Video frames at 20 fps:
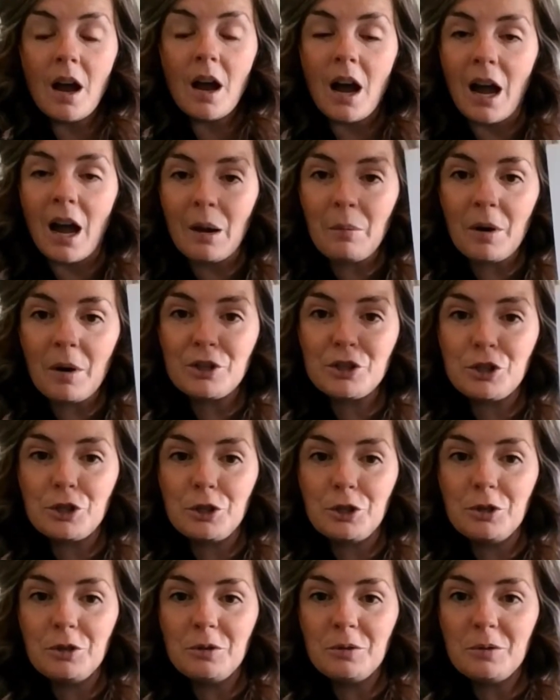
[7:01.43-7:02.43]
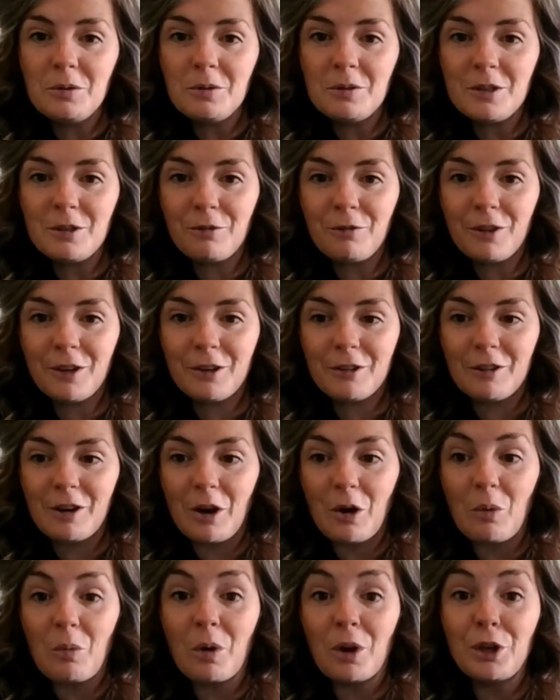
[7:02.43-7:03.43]
I want you to figure
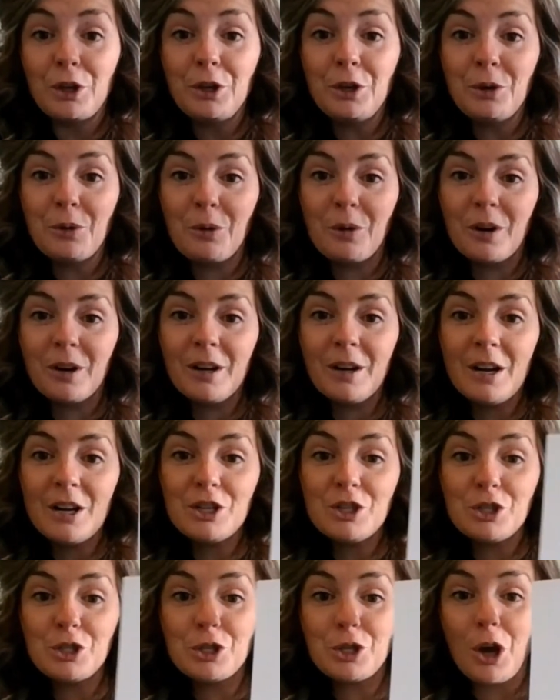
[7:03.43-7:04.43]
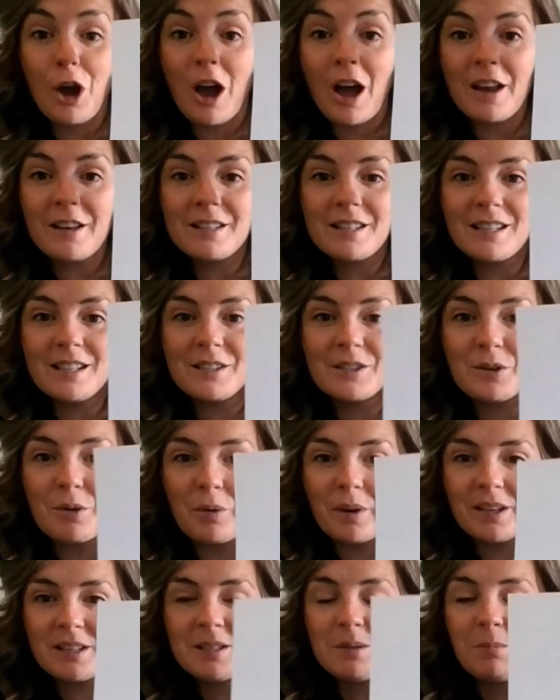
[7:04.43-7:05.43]
out what your dot is
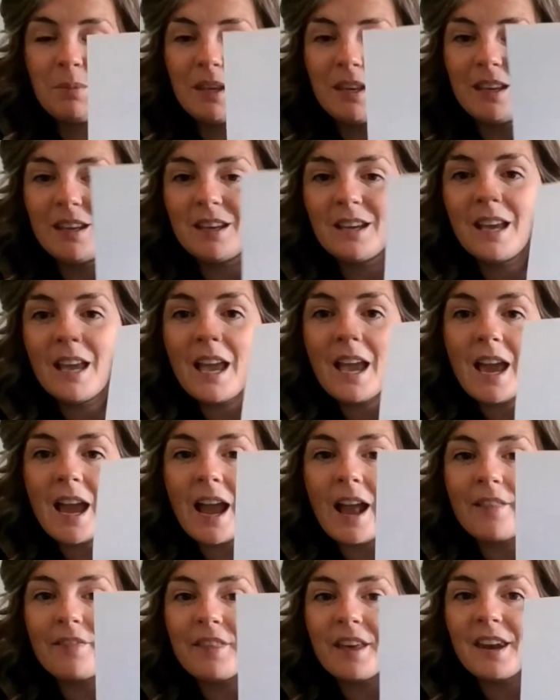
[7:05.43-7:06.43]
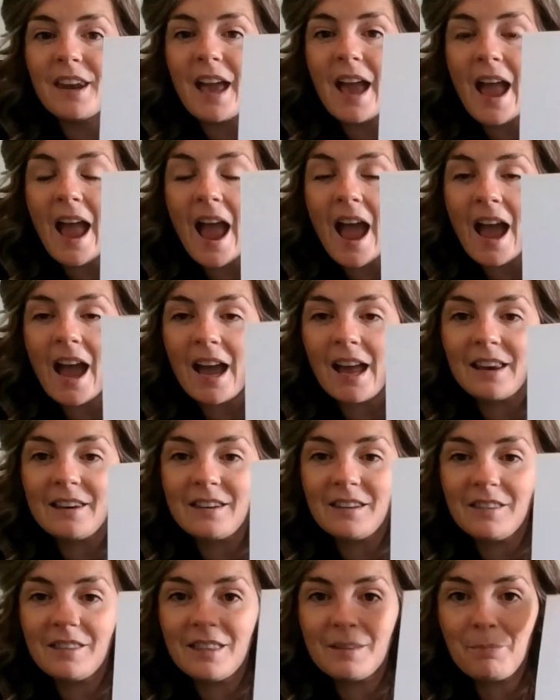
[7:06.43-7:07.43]
going to be and then
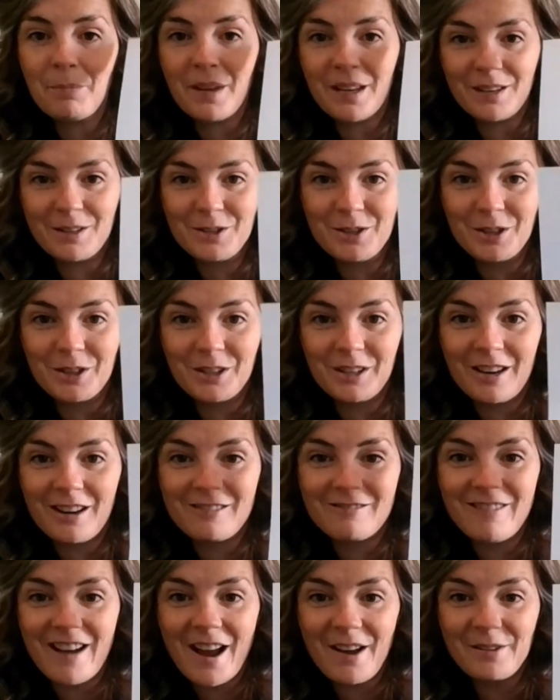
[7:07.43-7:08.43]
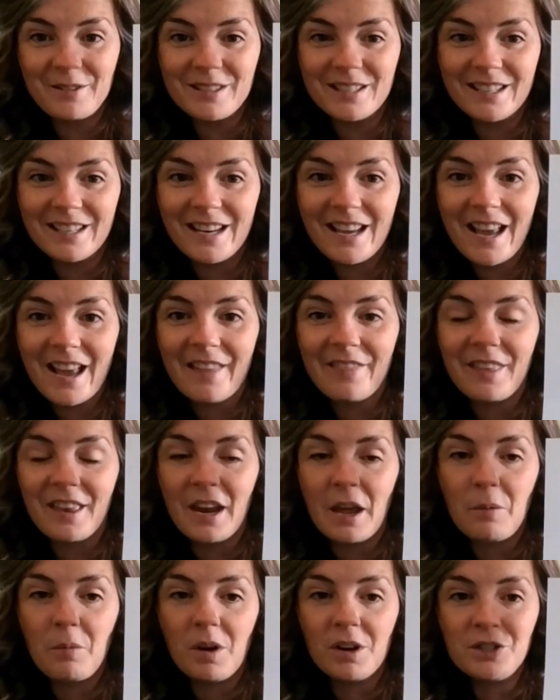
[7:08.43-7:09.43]
add the picture around it. And then
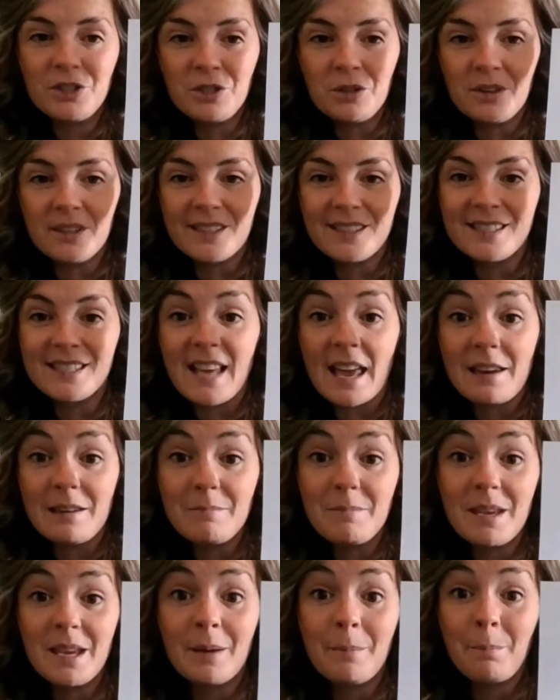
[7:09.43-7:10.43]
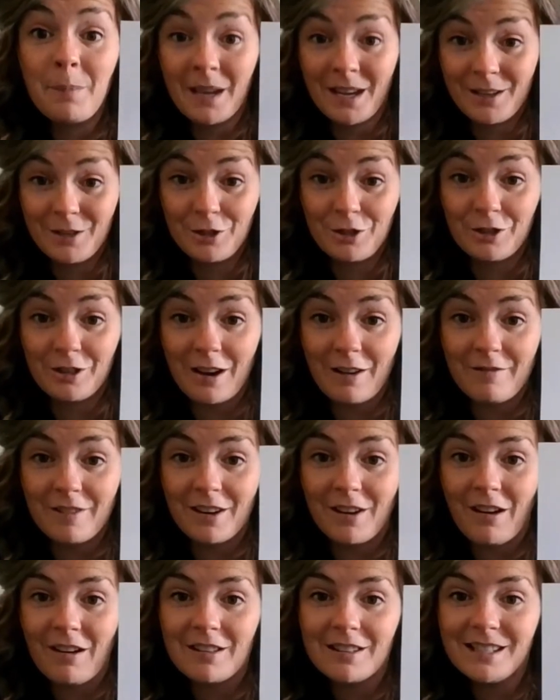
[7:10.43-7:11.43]
I want you to send me a picture of it
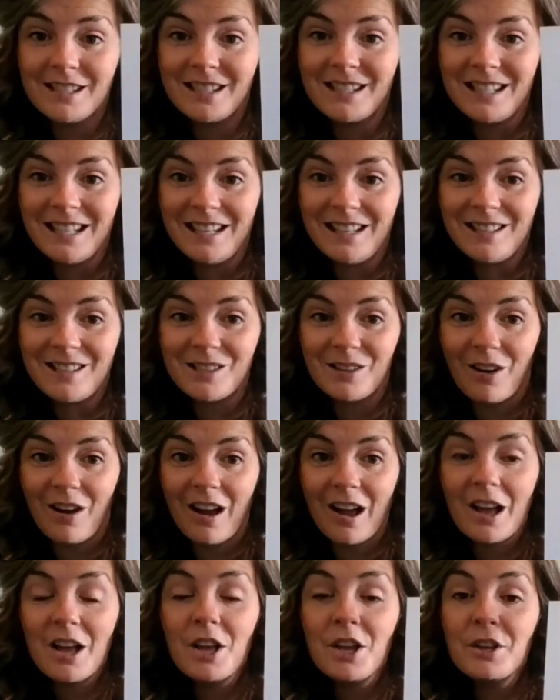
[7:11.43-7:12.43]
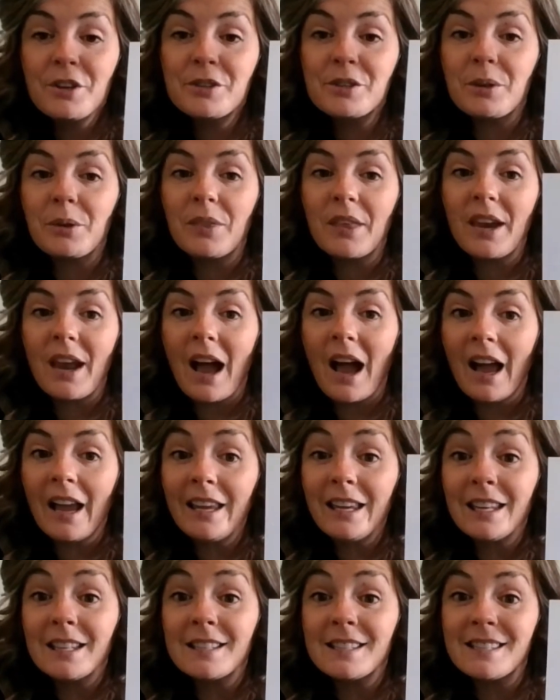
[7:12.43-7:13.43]
on Seesaw so that I
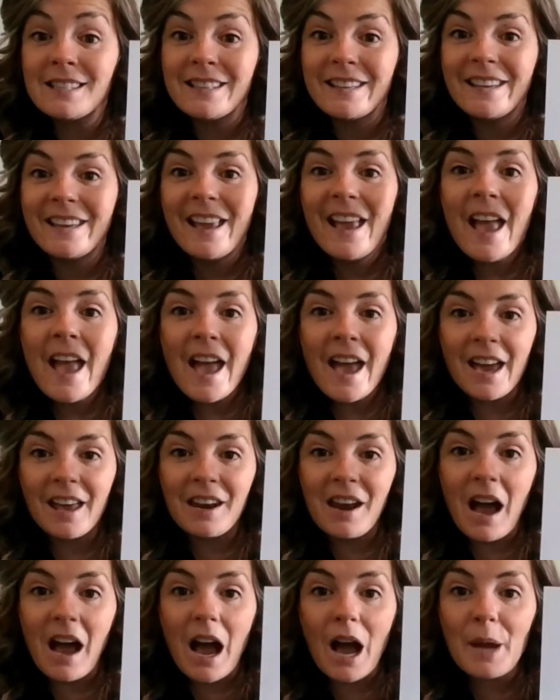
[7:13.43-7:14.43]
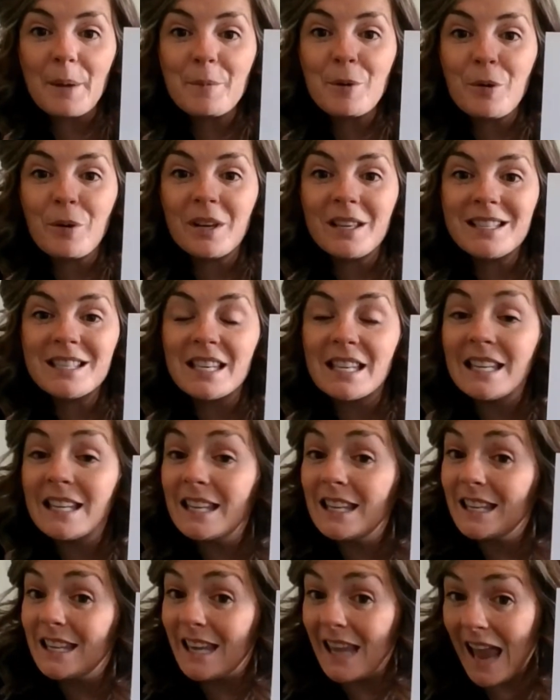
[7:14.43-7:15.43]
can see, and I'm going to
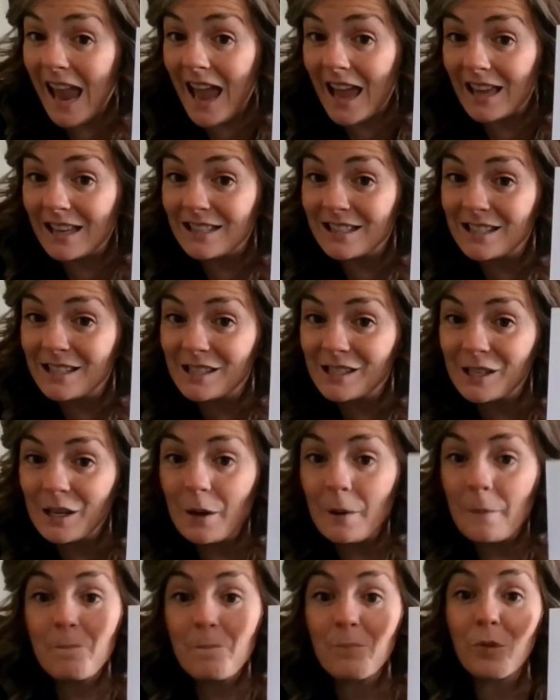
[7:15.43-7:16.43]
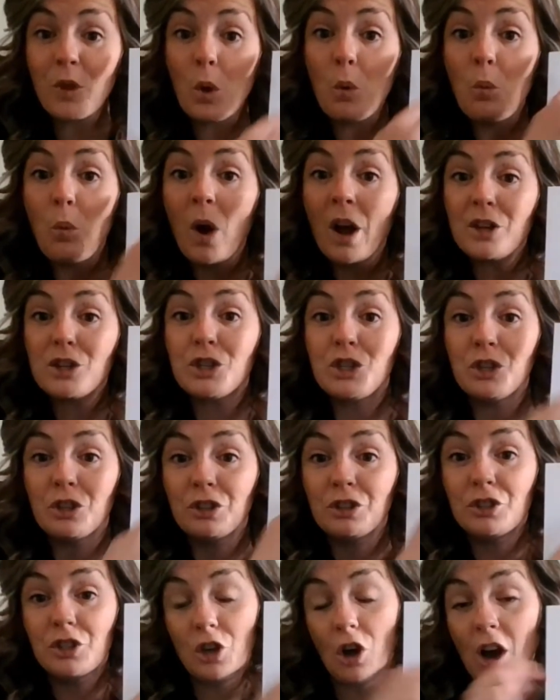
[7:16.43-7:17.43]
guess what your
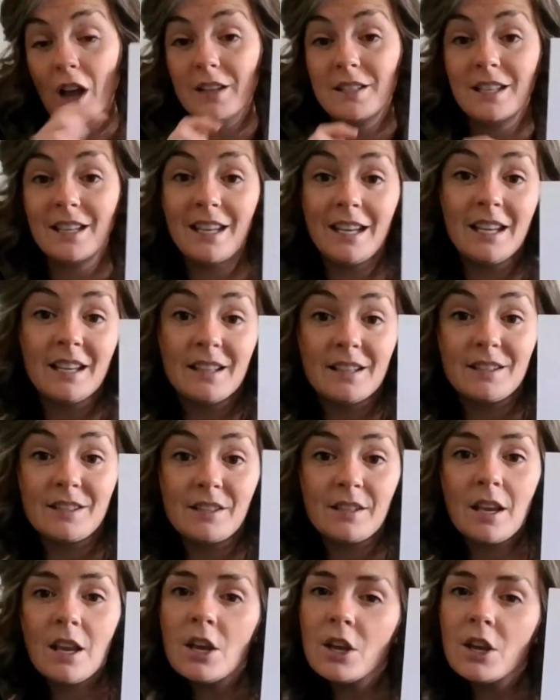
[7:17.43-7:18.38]
dot is.